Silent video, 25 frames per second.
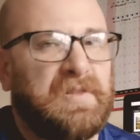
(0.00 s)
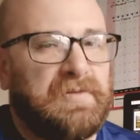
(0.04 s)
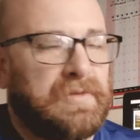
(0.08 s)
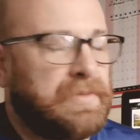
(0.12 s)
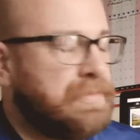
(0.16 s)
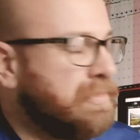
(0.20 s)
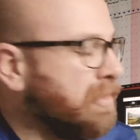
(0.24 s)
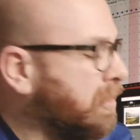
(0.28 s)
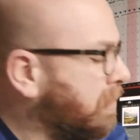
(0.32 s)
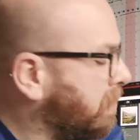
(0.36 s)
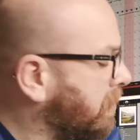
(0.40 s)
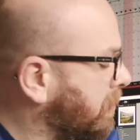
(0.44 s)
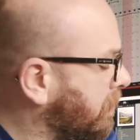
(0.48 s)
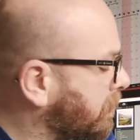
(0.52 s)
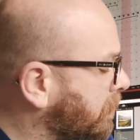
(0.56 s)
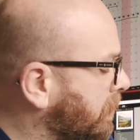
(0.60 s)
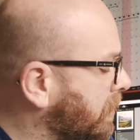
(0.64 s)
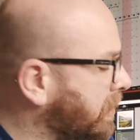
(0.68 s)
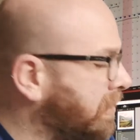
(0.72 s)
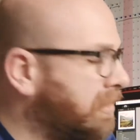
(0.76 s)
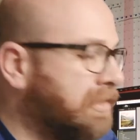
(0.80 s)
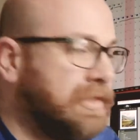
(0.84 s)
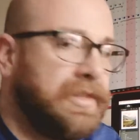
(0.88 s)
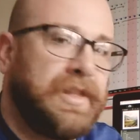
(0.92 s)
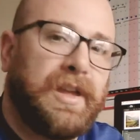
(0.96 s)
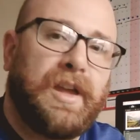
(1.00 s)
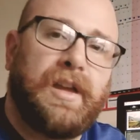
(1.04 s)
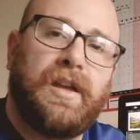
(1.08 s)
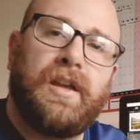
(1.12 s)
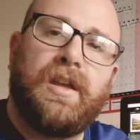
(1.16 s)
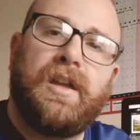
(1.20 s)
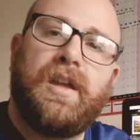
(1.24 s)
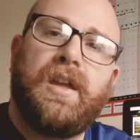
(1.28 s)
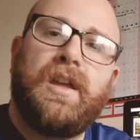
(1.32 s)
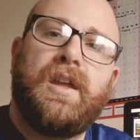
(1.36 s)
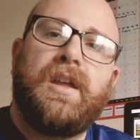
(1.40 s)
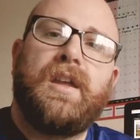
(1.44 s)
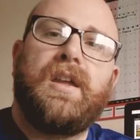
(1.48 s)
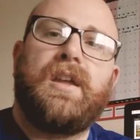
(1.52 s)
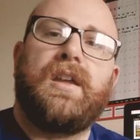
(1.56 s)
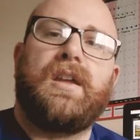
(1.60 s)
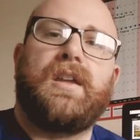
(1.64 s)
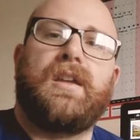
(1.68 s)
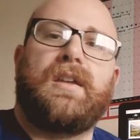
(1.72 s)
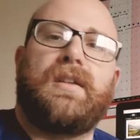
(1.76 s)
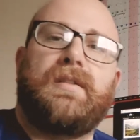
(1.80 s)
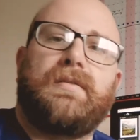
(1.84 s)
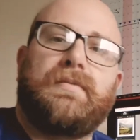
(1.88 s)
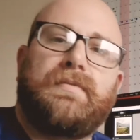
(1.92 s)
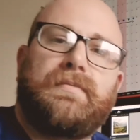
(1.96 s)
problem with
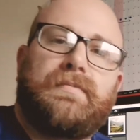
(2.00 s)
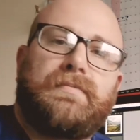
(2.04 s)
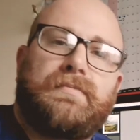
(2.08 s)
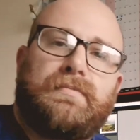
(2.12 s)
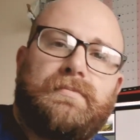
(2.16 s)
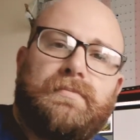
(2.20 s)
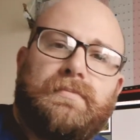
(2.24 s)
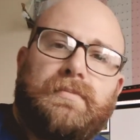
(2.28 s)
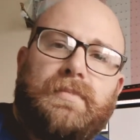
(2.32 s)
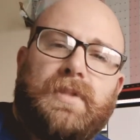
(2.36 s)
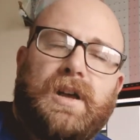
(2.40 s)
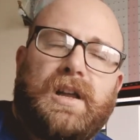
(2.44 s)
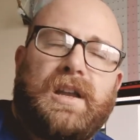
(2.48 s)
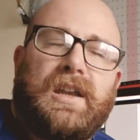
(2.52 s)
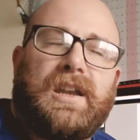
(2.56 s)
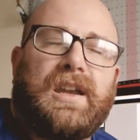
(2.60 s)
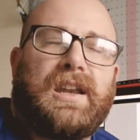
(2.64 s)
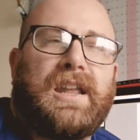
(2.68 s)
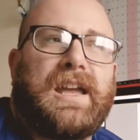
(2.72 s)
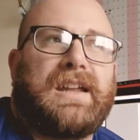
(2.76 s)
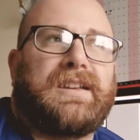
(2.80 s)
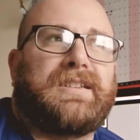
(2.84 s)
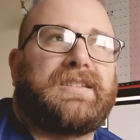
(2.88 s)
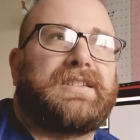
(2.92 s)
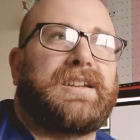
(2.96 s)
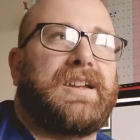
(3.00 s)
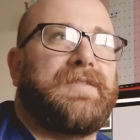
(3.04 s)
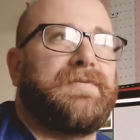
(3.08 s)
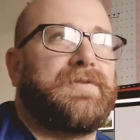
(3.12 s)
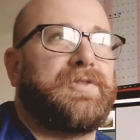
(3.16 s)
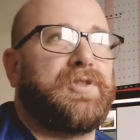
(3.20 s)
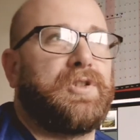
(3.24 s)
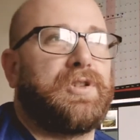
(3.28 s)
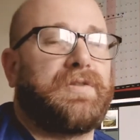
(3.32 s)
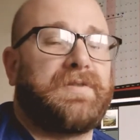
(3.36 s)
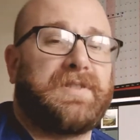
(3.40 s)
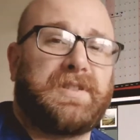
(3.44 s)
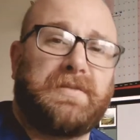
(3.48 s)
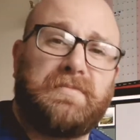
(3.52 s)
my landscape photographers.